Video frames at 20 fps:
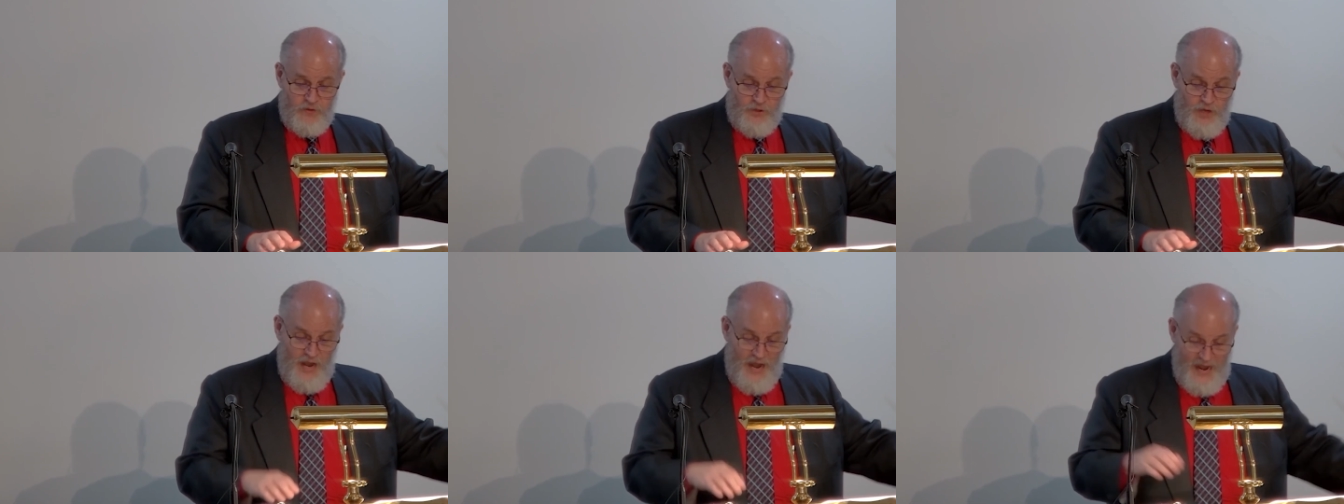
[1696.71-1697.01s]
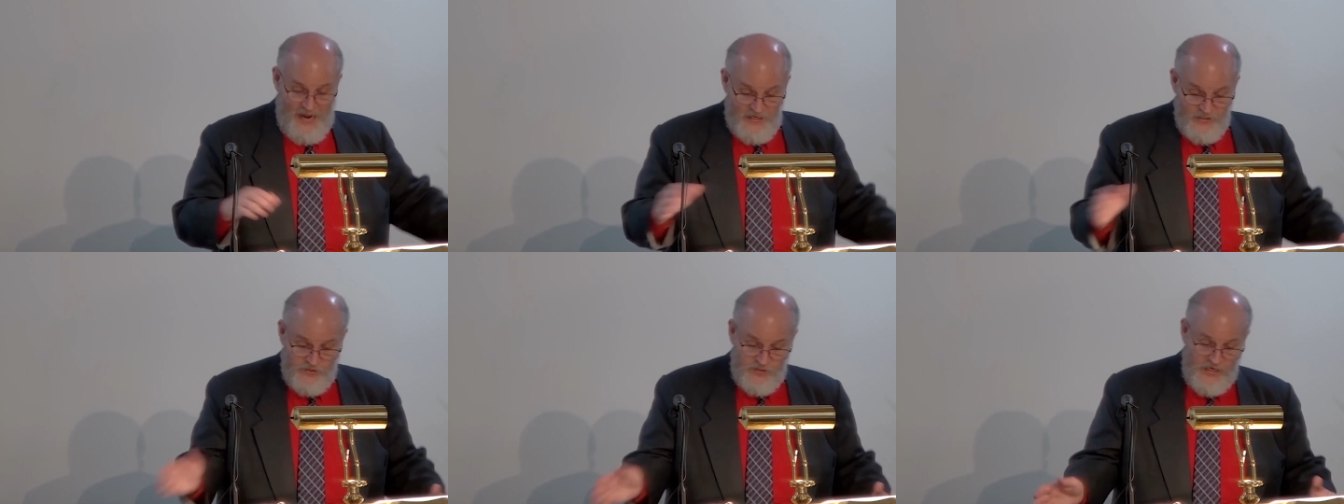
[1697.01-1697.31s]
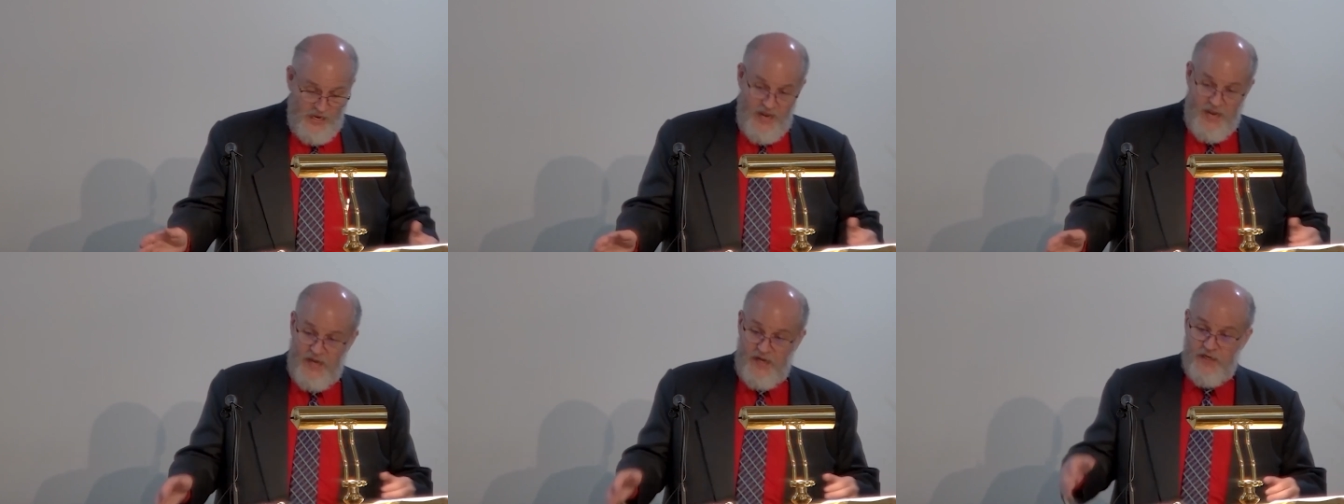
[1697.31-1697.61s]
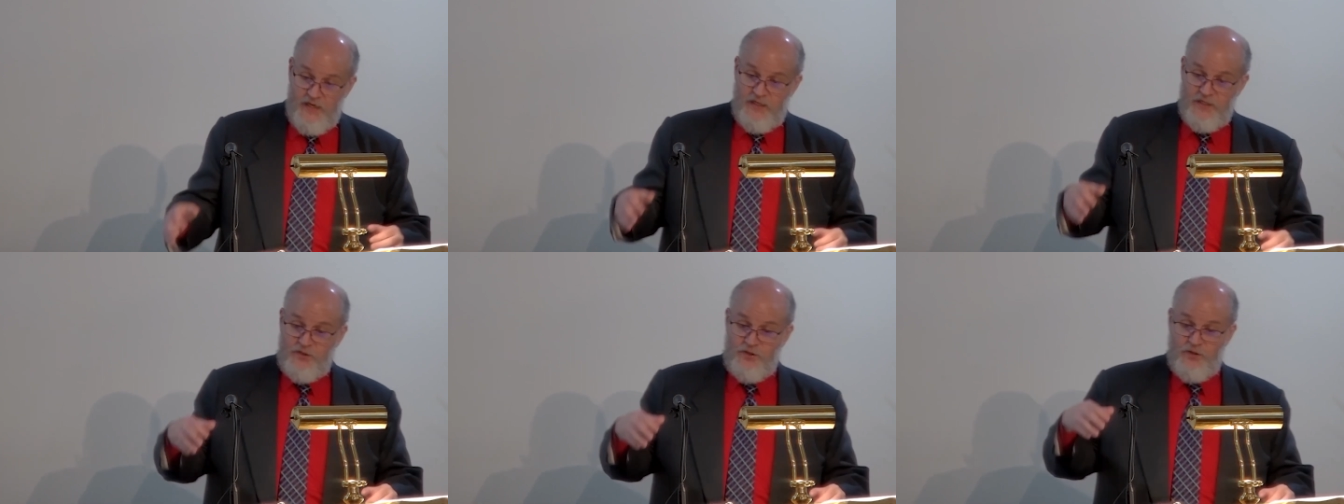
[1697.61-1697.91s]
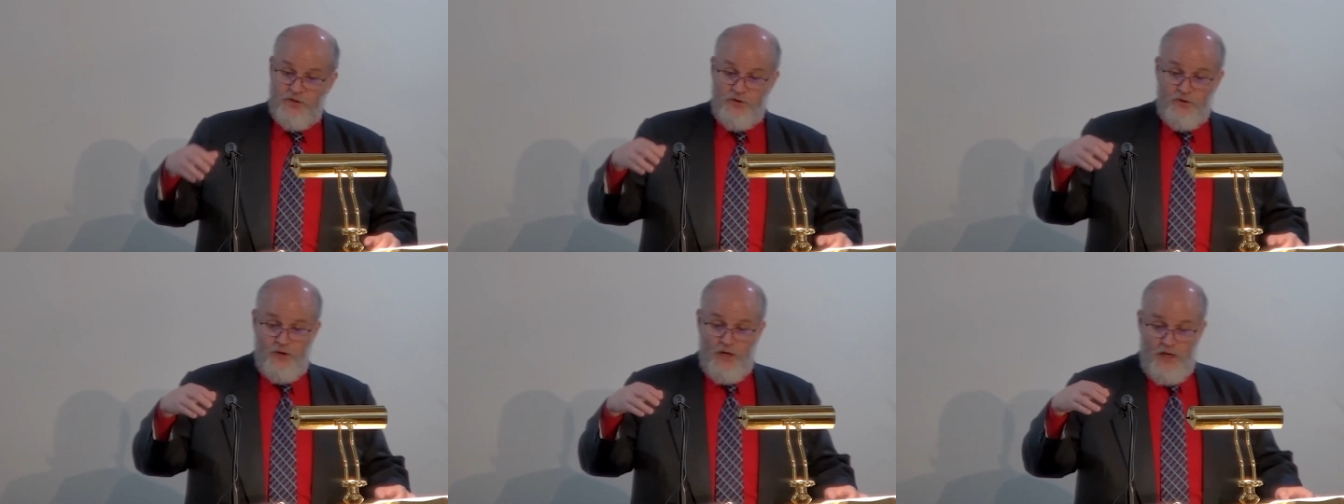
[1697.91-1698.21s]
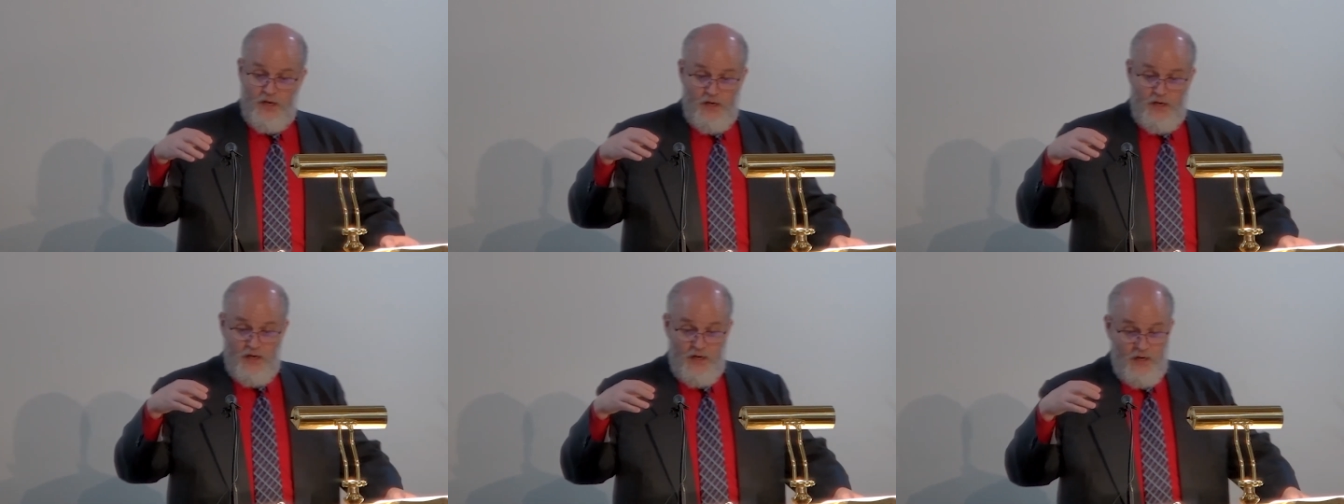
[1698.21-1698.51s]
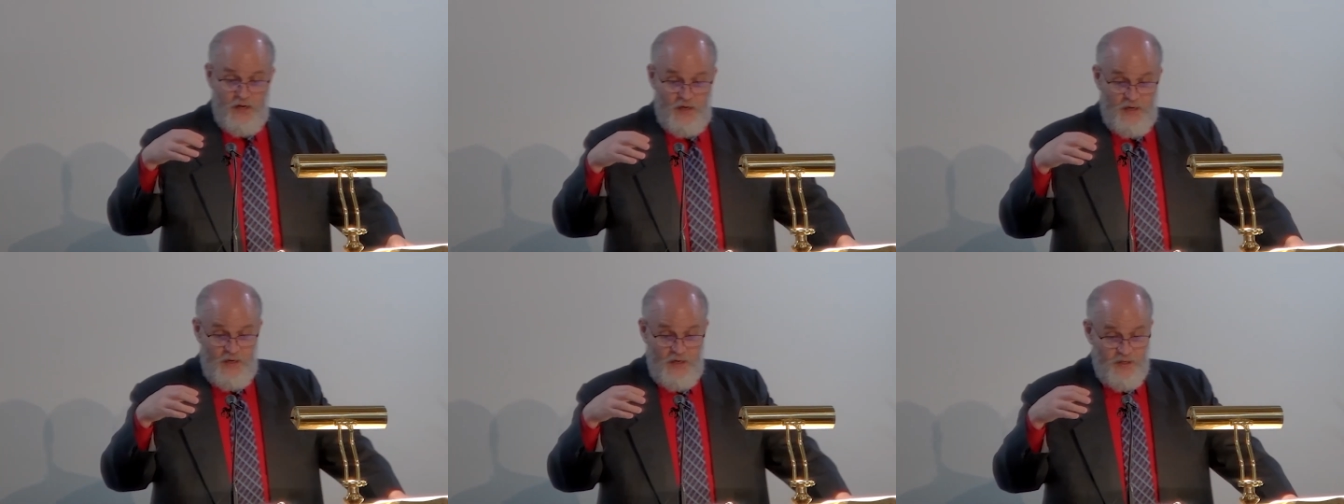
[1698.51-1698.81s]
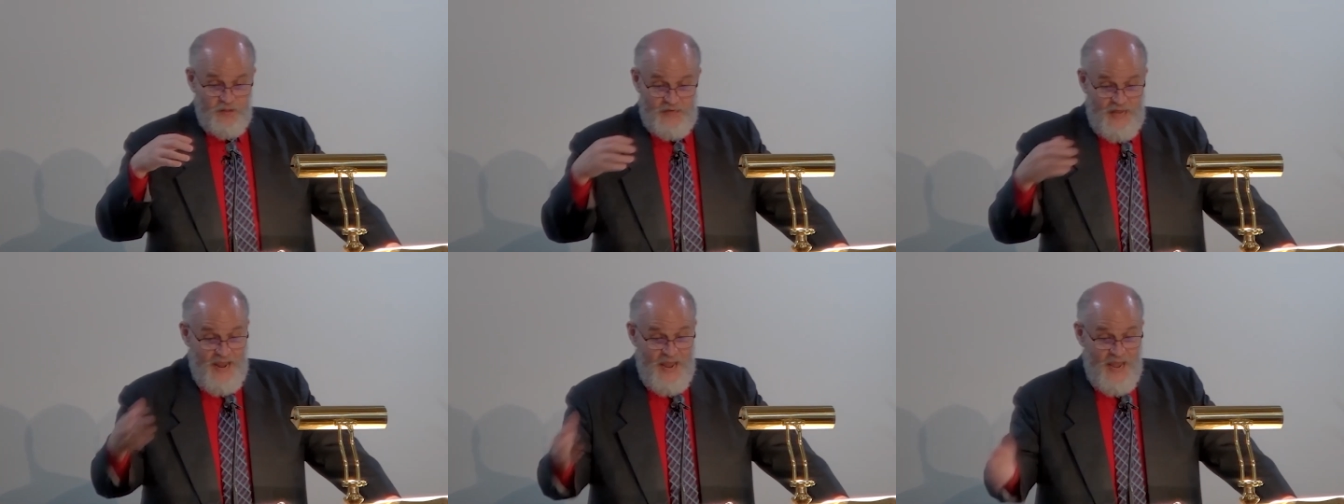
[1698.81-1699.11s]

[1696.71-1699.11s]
to Isaiah, to uh, uh,